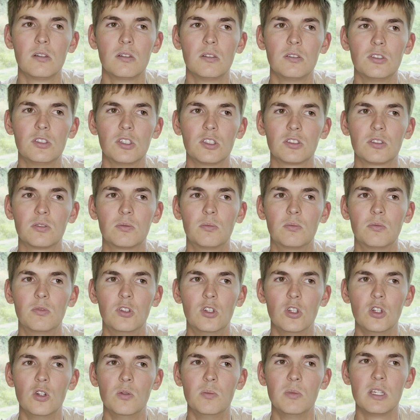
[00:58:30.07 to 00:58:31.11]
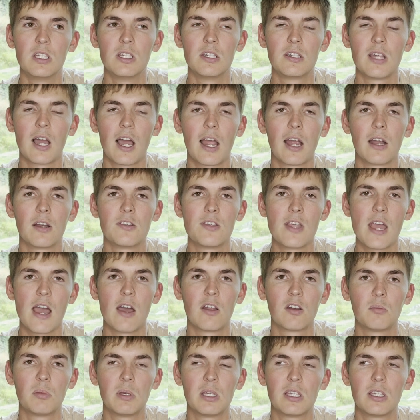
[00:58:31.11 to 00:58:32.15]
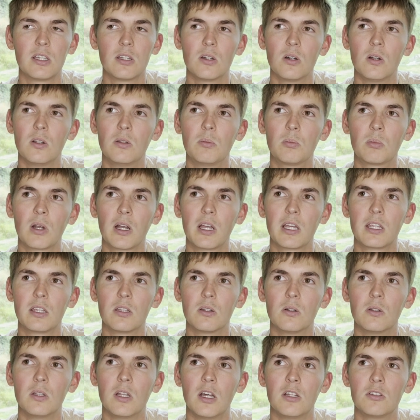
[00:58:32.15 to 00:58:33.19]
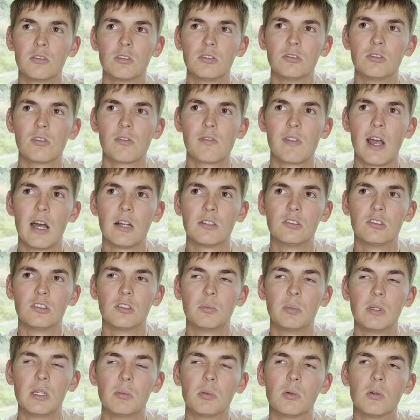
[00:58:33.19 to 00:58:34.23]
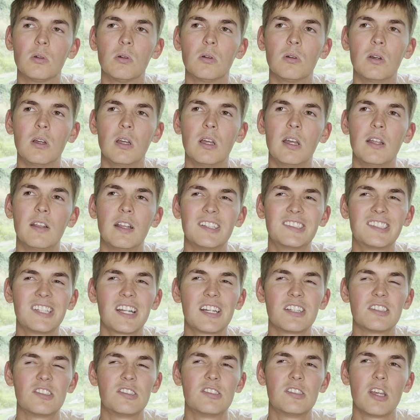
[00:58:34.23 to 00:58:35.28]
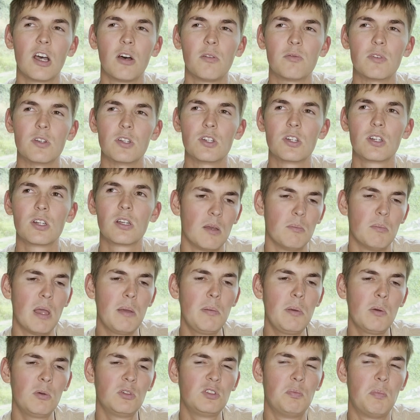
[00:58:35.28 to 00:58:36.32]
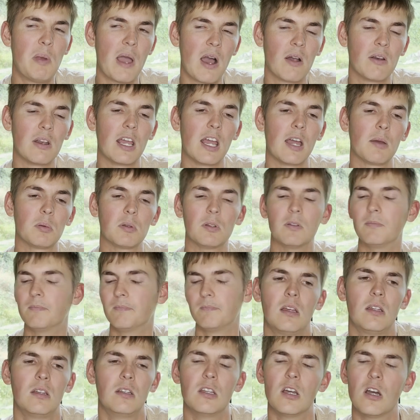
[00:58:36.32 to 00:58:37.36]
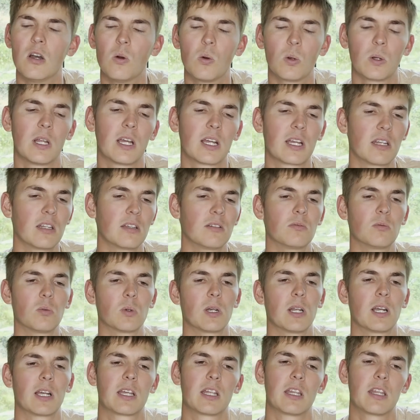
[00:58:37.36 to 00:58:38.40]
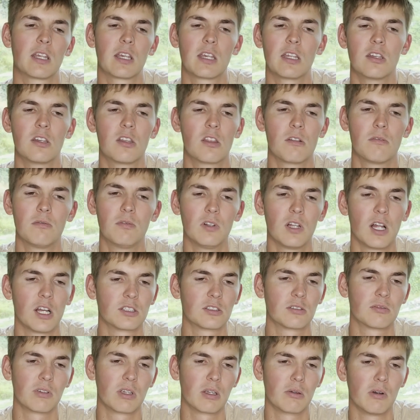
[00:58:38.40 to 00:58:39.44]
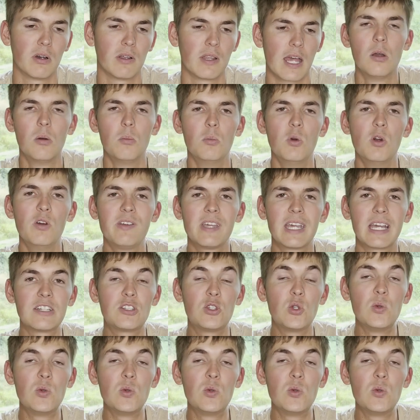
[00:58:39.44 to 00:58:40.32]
just doomed the entire town to be killed and probably killed hundreds or thousands of people? That's kind of selfish. Maybe it was bound to happen no we're not gonna we're not gonna get into the philosophy of all that moving on to